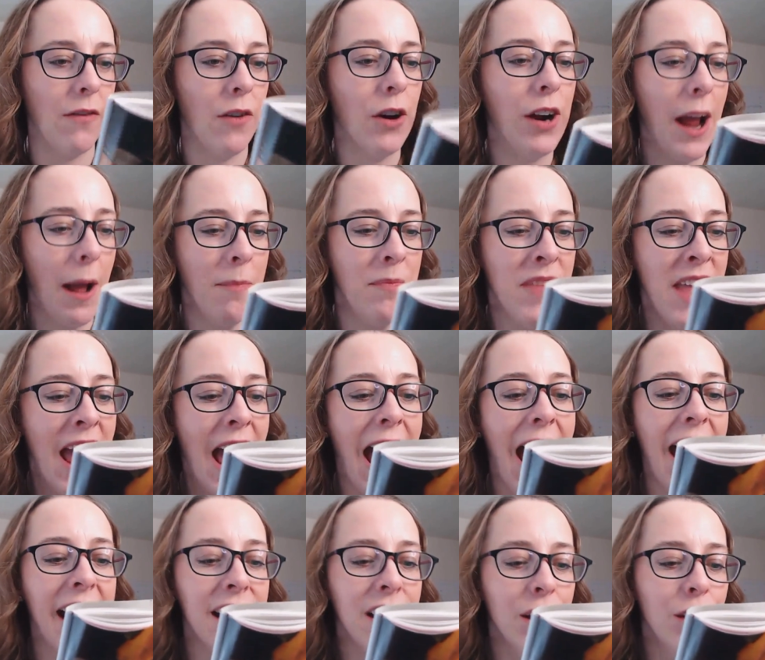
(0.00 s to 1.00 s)
Okay,
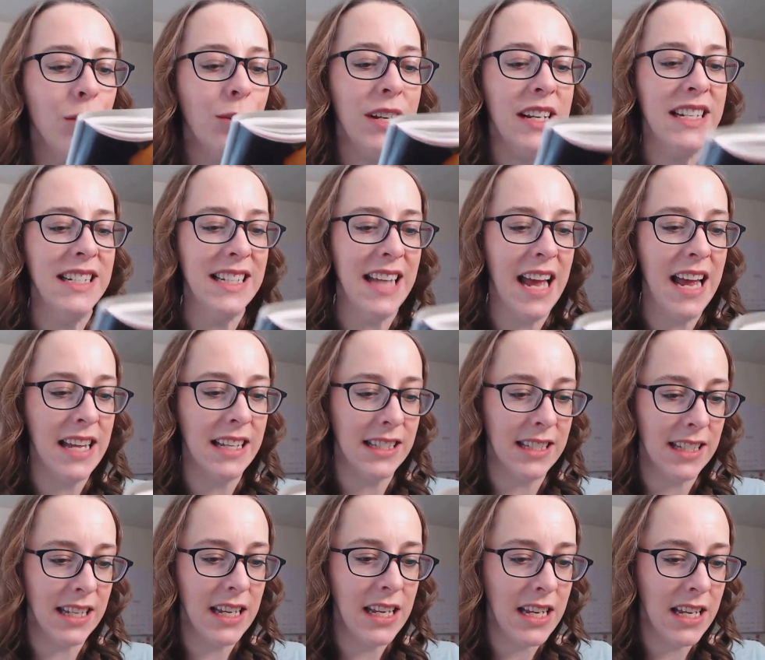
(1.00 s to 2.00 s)
Haiku Intense
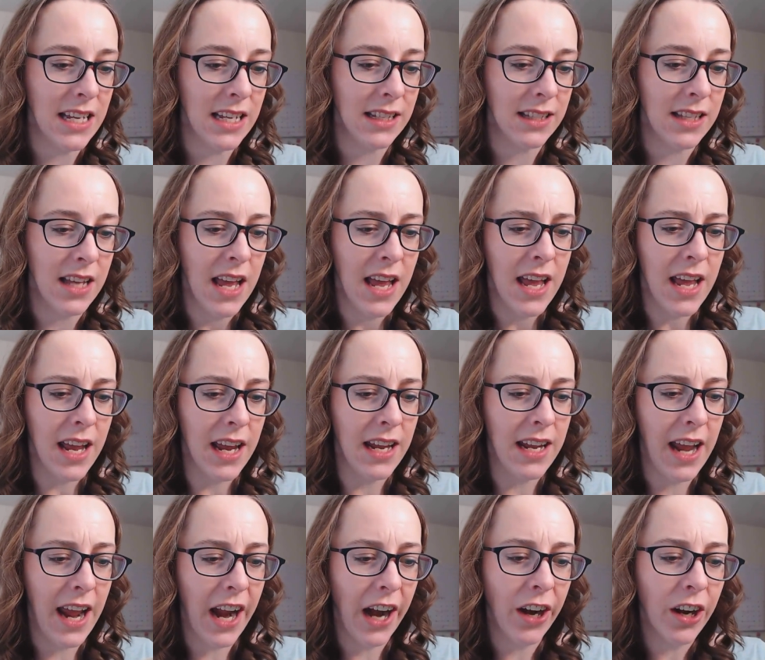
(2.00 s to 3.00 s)
is an
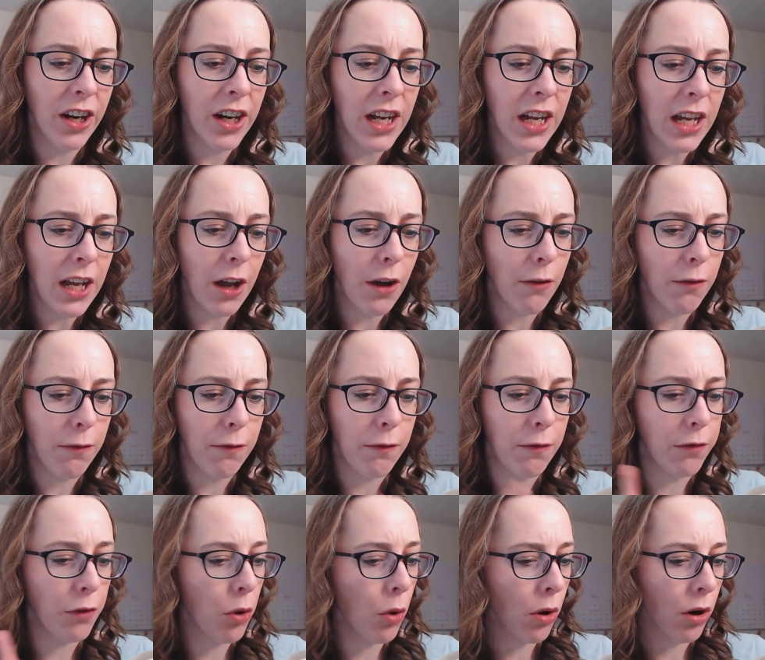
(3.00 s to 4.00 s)
airy
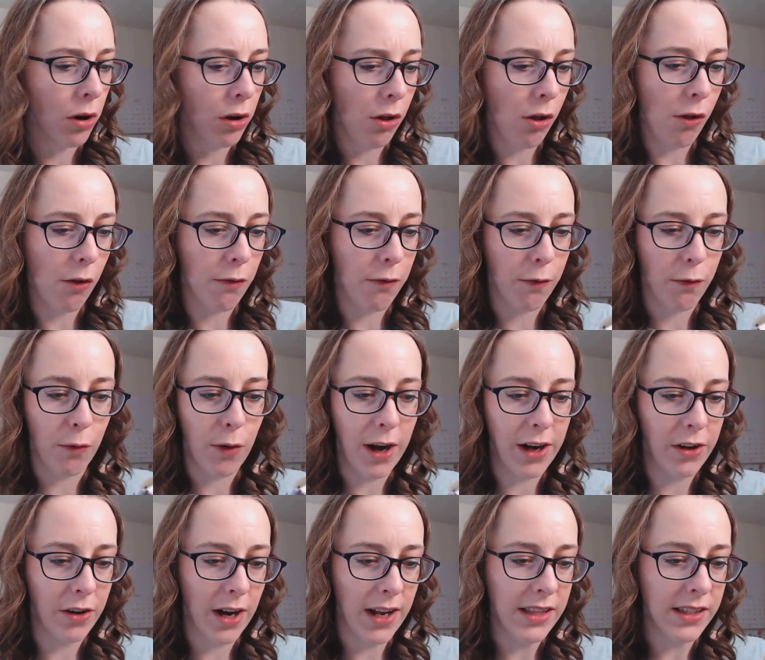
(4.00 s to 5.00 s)
floral
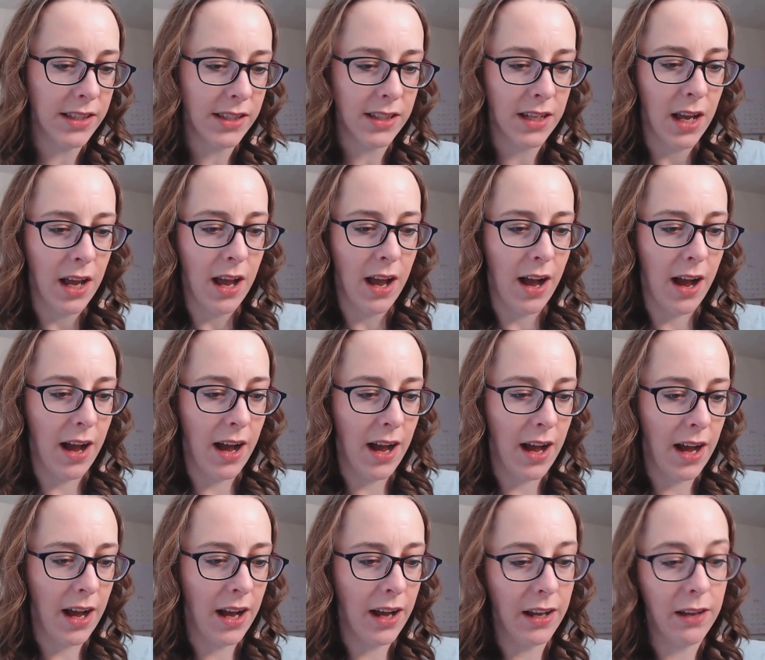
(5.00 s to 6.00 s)
fragrance
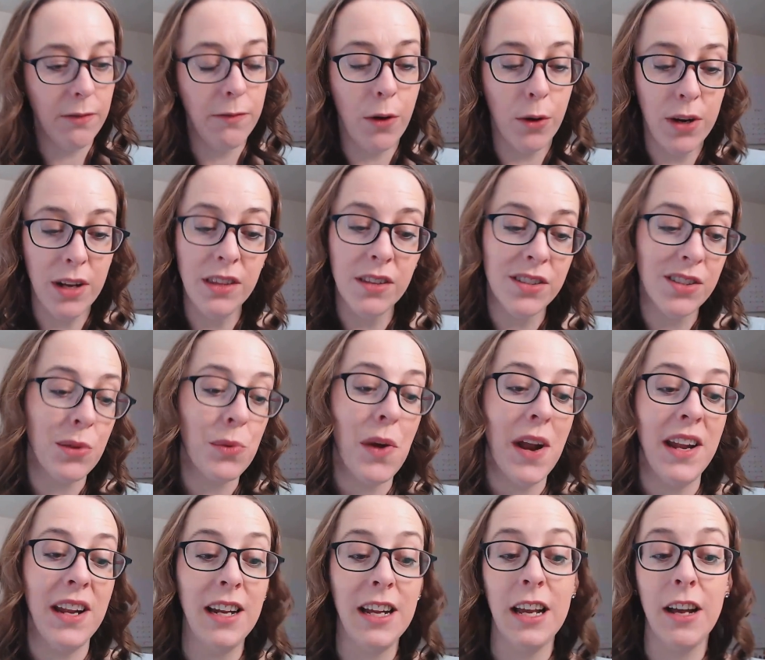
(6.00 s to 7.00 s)
uh, evoking the
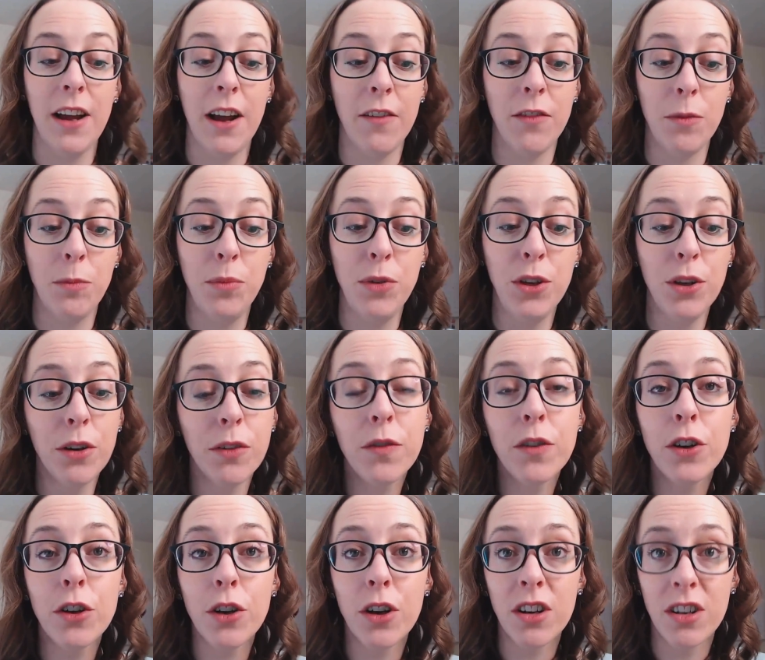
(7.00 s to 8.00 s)
serenity of a
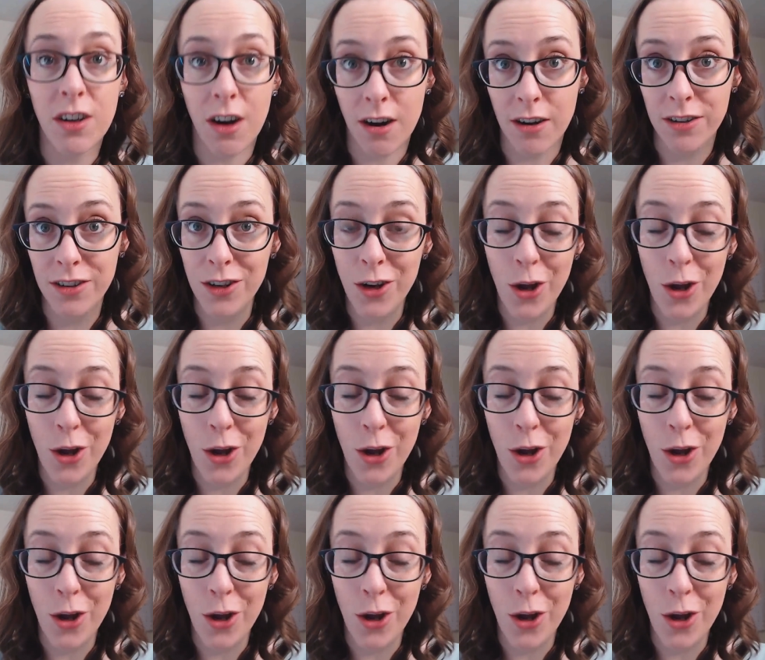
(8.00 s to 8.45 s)
beautiful garden